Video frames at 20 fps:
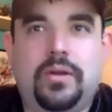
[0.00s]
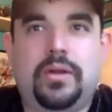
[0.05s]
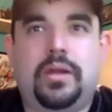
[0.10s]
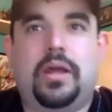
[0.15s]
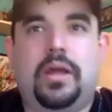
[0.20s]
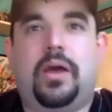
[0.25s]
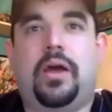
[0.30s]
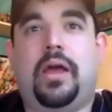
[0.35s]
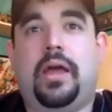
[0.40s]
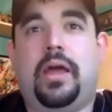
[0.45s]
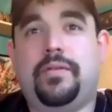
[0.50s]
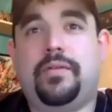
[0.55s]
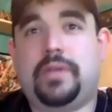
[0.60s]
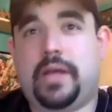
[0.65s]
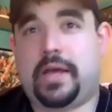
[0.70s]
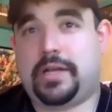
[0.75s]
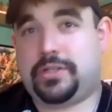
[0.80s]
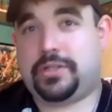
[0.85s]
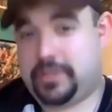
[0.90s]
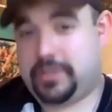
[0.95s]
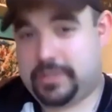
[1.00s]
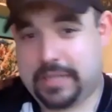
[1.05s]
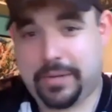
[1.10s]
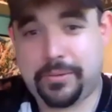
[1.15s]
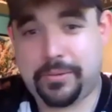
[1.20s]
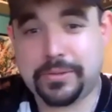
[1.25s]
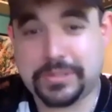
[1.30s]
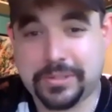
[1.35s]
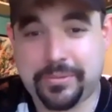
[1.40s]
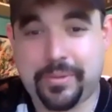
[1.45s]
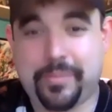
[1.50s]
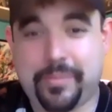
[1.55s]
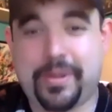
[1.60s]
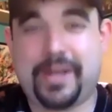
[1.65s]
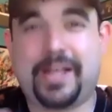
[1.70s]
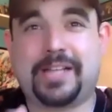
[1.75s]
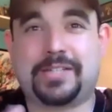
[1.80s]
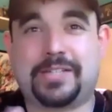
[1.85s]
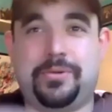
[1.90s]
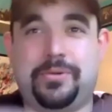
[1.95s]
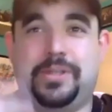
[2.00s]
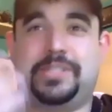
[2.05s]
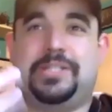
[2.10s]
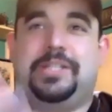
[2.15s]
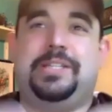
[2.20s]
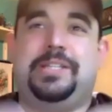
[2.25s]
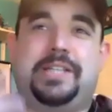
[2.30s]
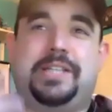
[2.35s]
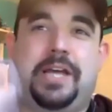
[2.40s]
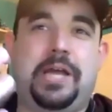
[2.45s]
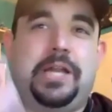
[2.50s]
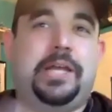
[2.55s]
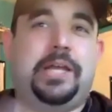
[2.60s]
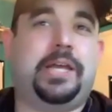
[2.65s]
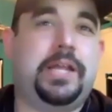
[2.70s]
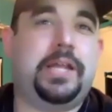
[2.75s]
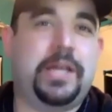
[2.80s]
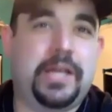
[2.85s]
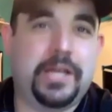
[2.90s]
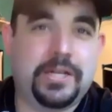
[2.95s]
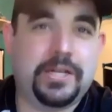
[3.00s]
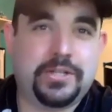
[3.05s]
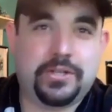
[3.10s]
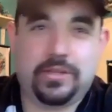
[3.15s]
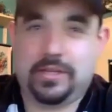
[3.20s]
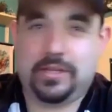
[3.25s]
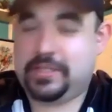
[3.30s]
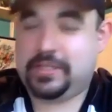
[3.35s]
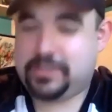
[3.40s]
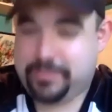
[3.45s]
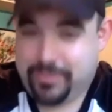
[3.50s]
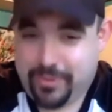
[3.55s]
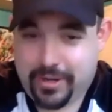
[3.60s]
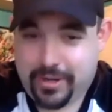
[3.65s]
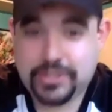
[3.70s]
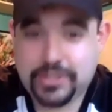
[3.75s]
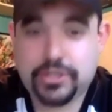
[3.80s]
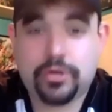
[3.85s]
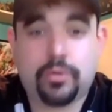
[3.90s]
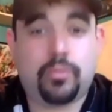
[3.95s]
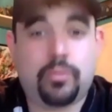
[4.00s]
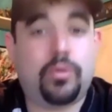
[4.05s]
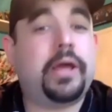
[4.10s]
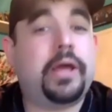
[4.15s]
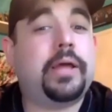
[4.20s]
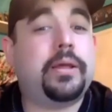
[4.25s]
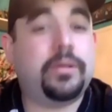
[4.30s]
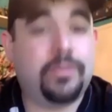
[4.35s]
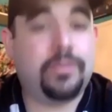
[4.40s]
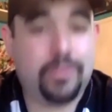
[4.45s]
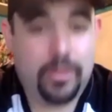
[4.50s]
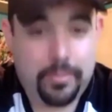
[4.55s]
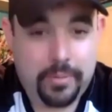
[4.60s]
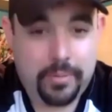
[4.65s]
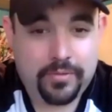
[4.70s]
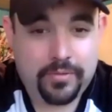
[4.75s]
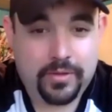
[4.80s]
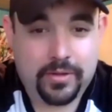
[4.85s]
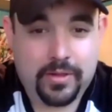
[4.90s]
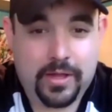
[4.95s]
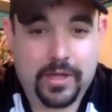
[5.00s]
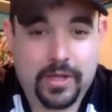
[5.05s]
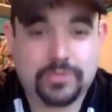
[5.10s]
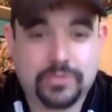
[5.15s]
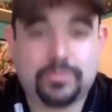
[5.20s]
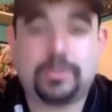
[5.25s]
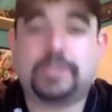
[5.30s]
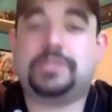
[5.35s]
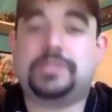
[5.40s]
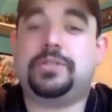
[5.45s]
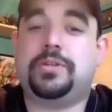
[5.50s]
Now I have to ask you because that was going to be my next question is kind of getting into the inspiration or what Above the Clouds was, so